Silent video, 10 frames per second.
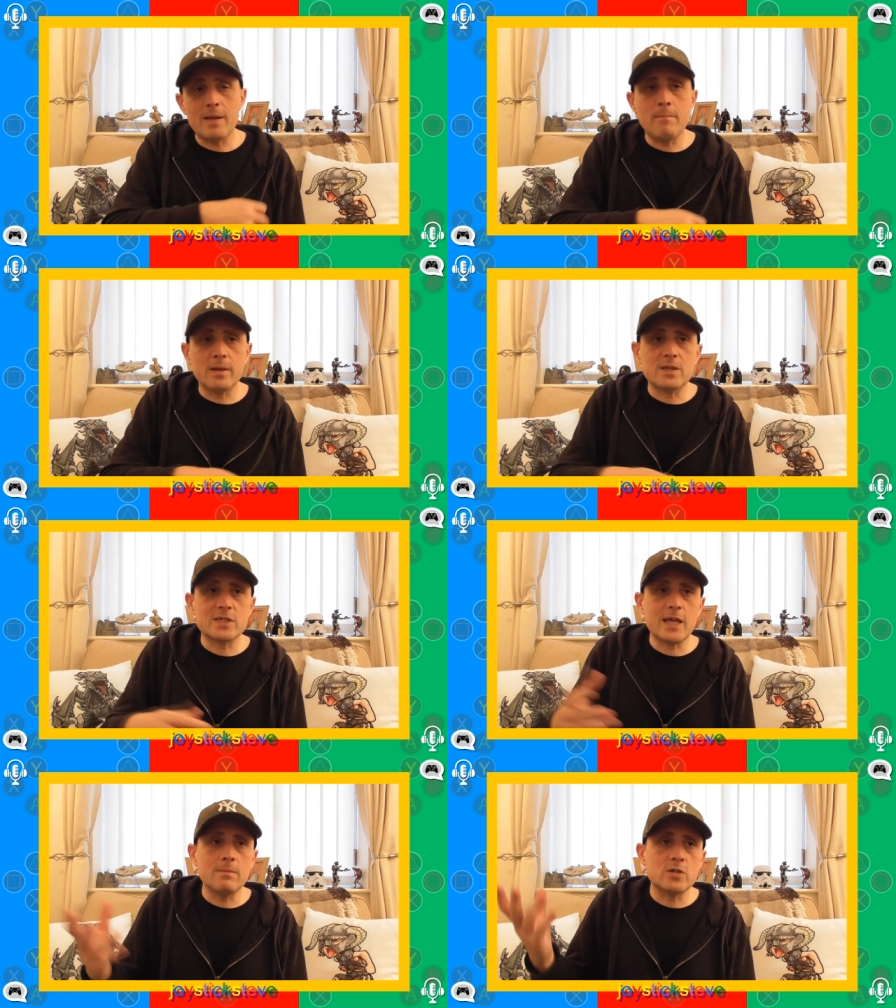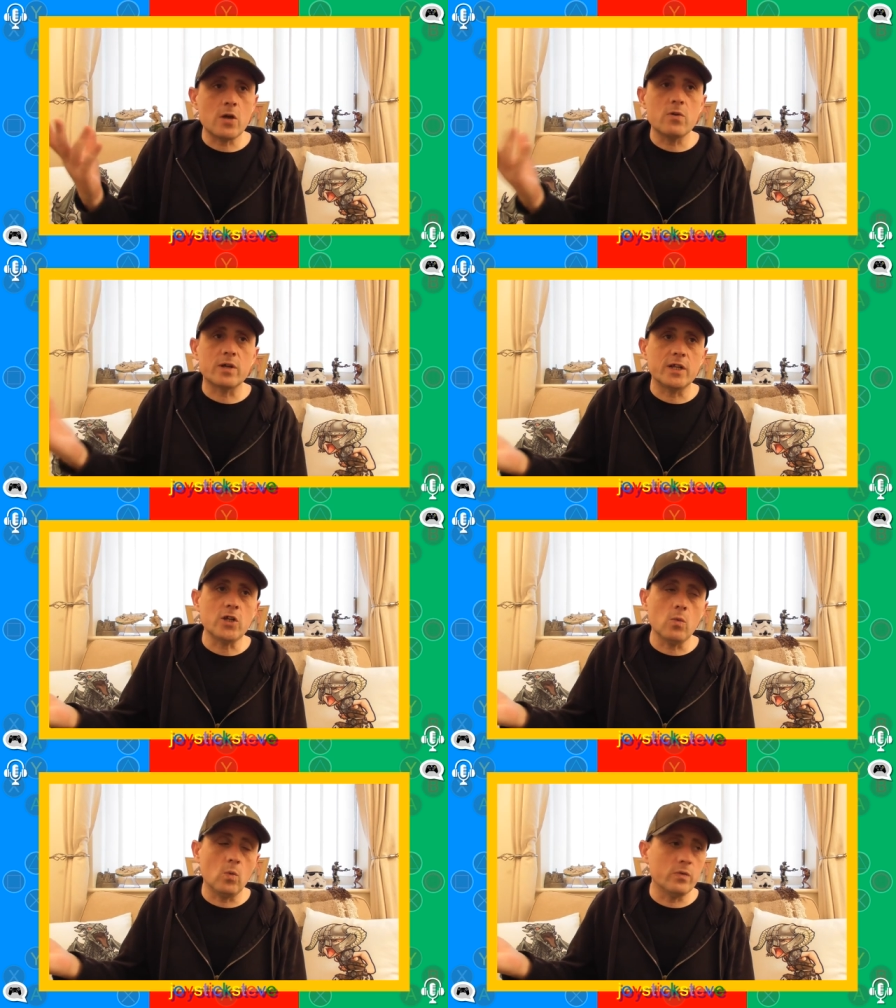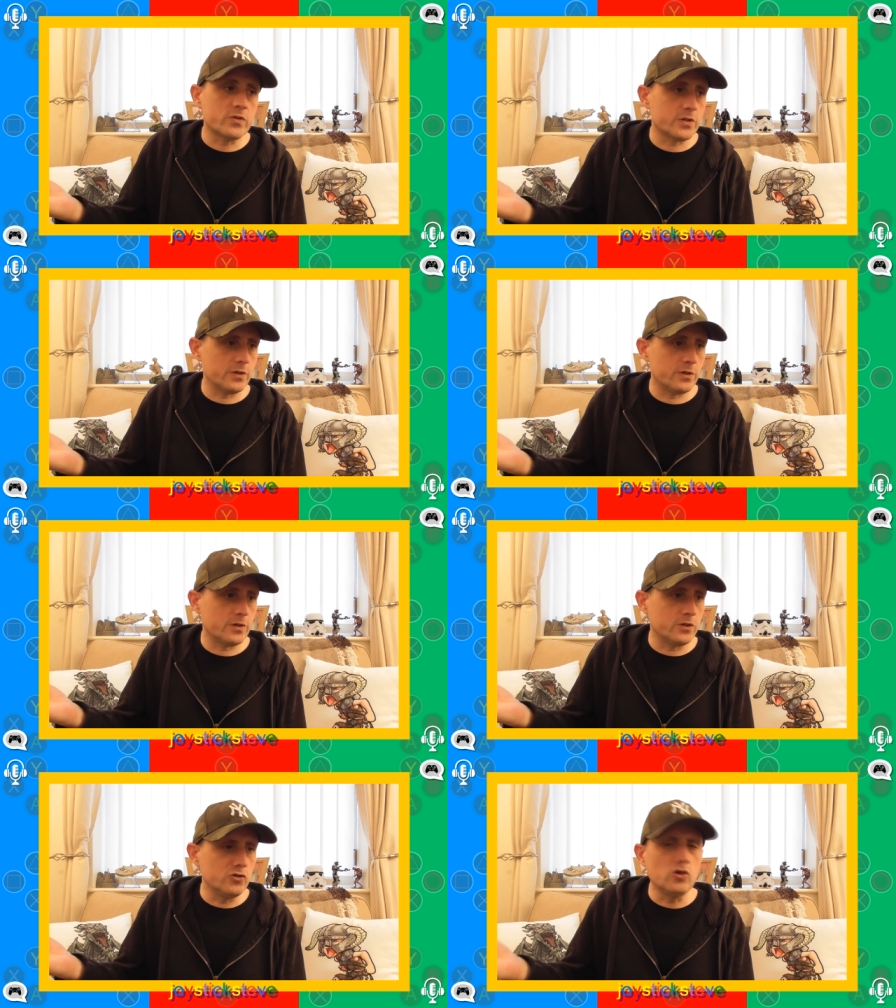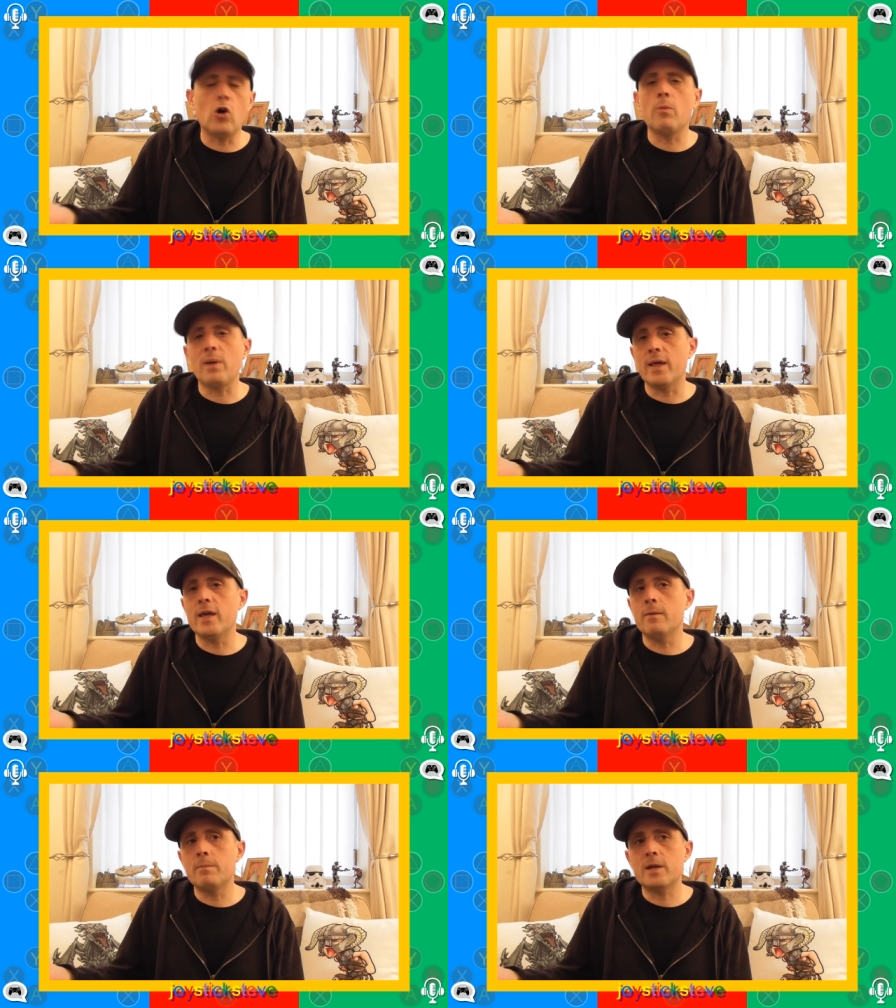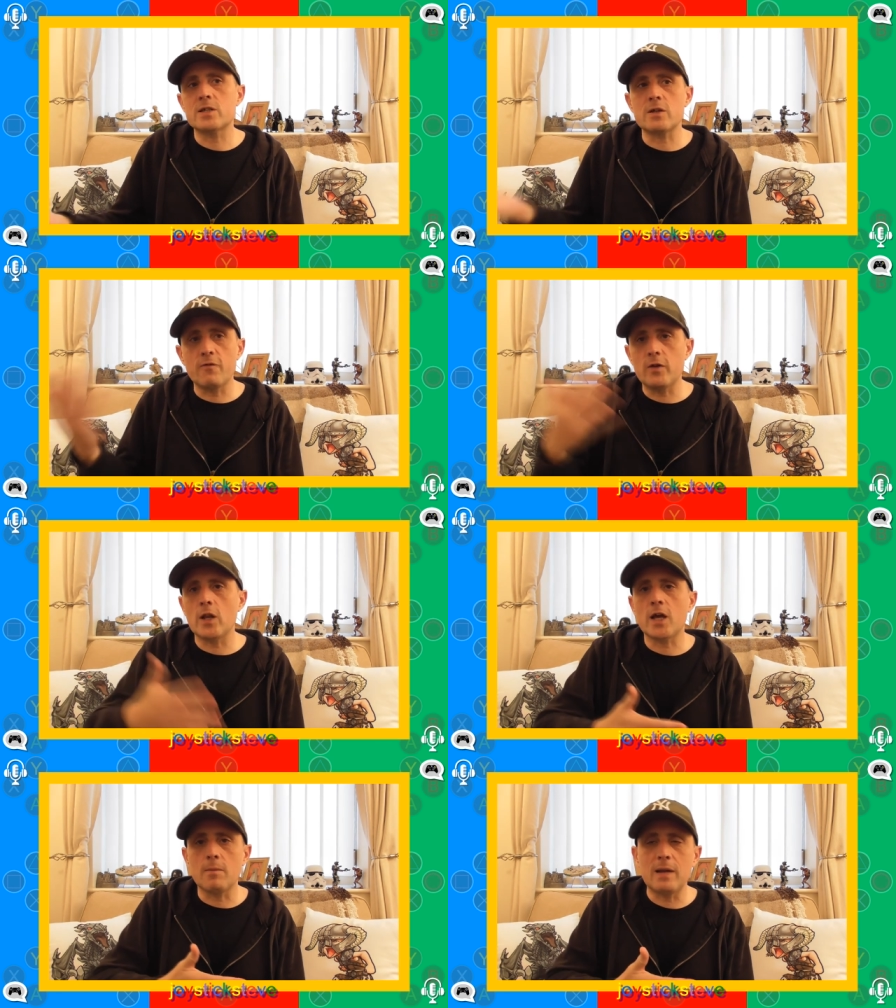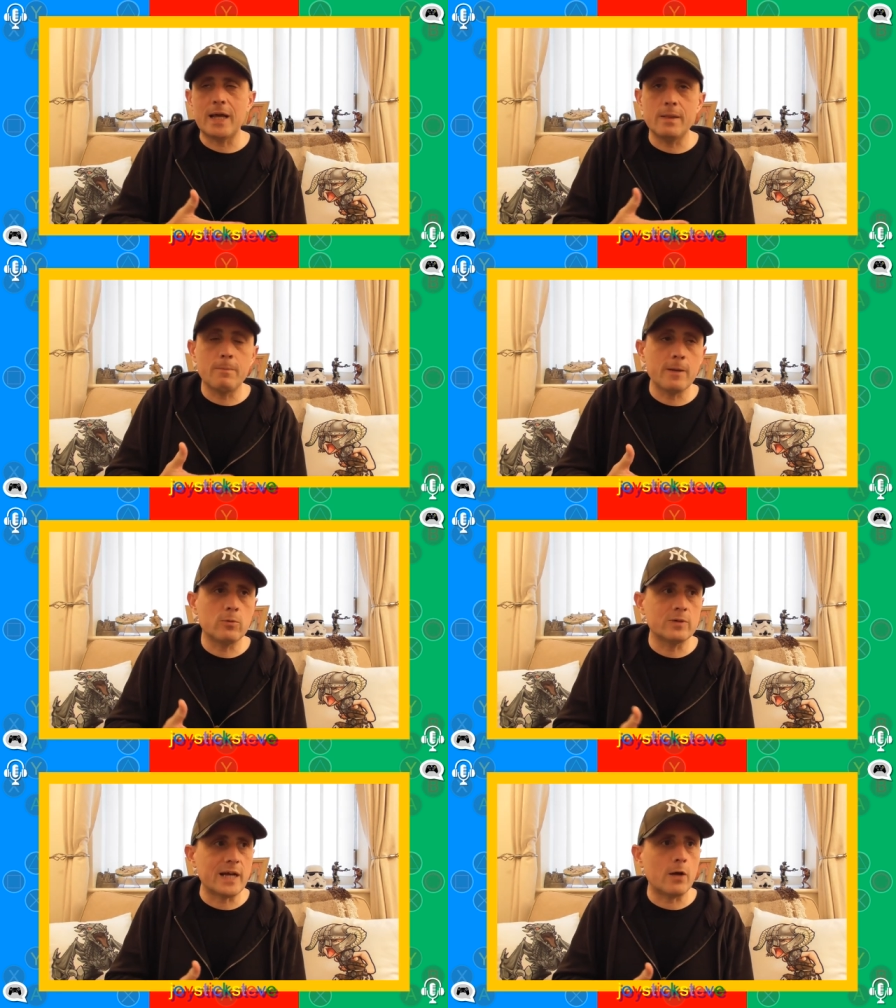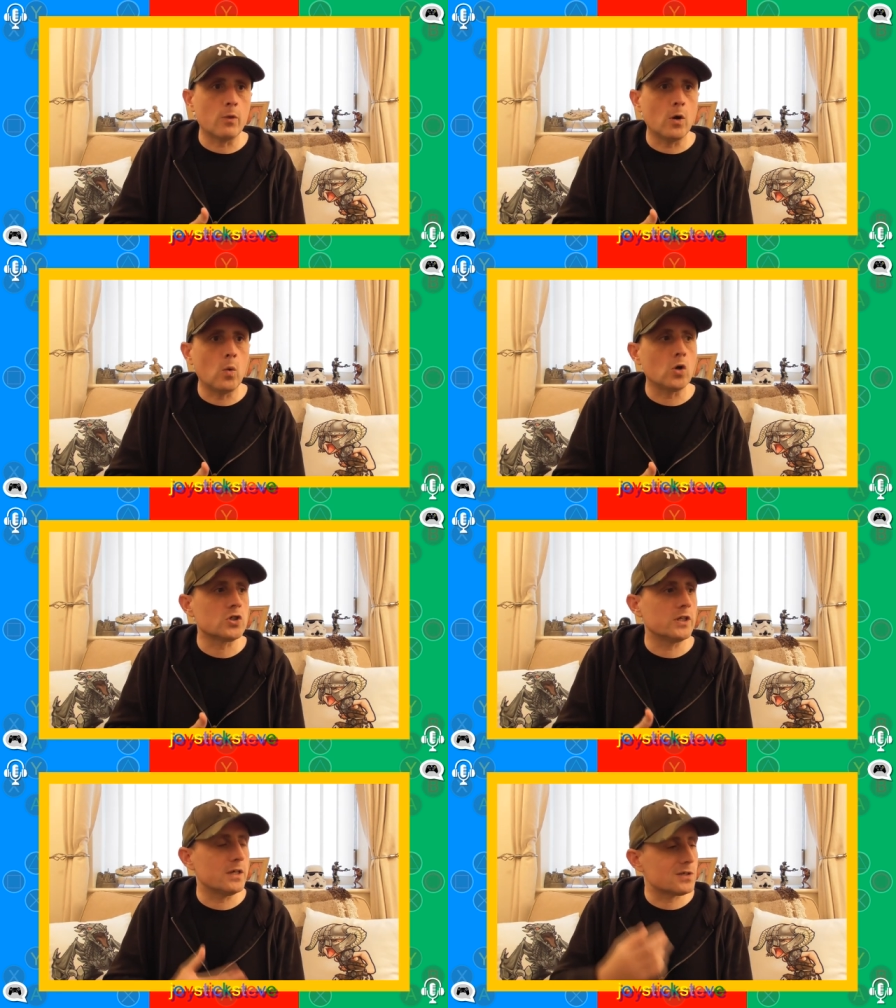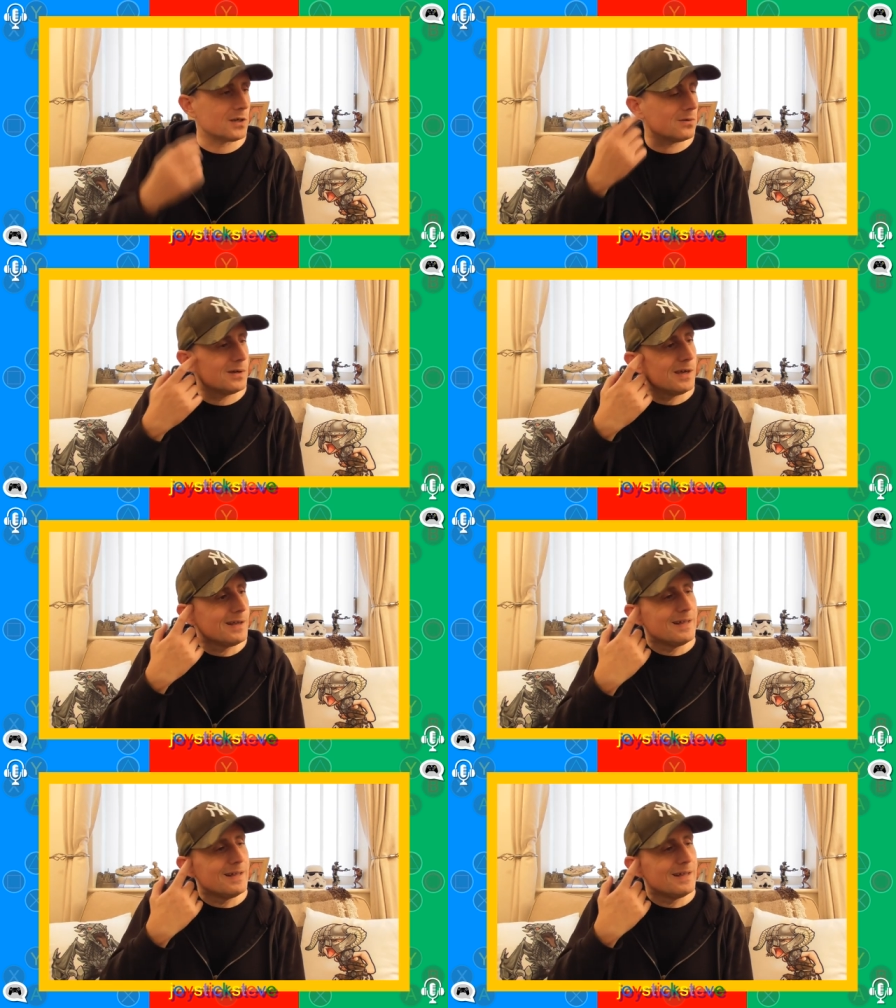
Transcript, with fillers: But then by the same token, I don't want to not play it because I feel like I'm letting the people down that are watching it. So